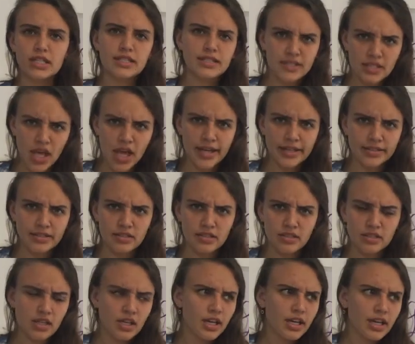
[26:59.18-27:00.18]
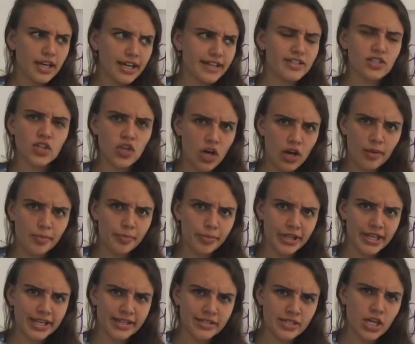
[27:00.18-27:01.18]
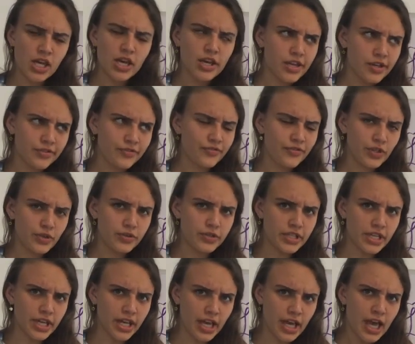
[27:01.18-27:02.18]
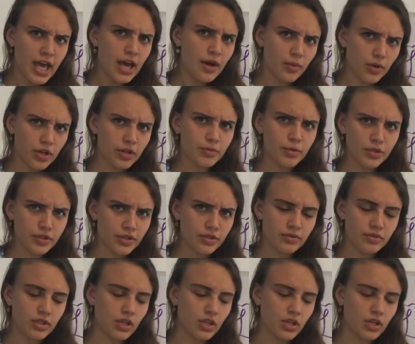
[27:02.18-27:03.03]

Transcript: Science. It's complex, confusing, and one of the most